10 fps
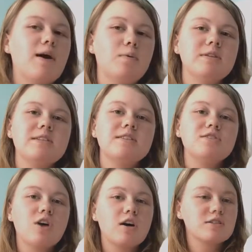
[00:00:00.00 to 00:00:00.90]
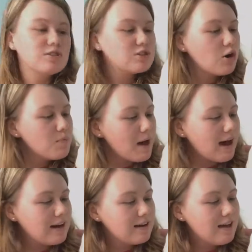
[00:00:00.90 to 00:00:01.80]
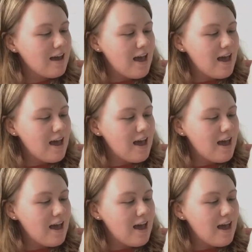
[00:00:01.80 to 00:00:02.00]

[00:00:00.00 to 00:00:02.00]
I went to the dog so bad.